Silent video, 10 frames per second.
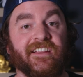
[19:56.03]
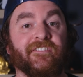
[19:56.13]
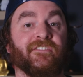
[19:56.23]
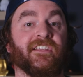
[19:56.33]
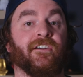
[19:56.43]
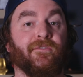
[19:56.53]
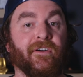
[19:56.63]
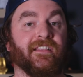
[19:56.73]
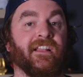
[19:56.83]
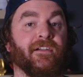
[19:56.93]
If I've just got
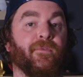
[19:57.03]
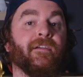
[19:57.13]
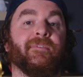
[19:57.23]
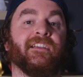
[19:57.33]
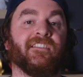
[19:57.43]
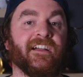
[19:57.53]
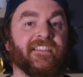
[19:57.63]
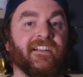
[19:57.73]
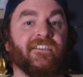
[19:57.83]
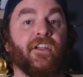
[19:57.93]
one big light
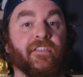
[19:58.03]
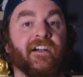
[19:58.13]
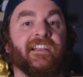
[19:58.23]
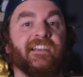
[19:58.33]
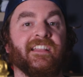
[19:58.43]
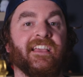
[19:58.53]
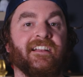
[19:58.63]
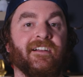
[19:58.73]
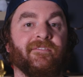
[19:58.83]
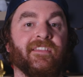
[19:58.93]
that I know that I need to set
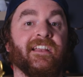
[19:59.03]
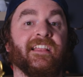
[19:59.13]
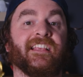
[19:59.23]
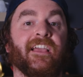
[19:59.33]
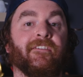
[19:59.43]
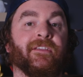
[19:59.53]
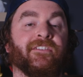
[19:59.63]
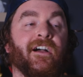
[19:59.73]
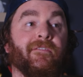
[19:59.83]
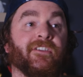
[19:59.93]
up, then it saves me
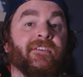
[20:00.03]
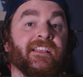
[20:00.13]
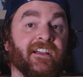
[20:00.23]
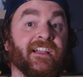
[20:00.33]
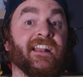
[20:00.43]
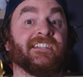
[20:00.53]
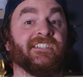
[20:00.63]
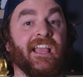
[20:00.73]
time, which means that I can actually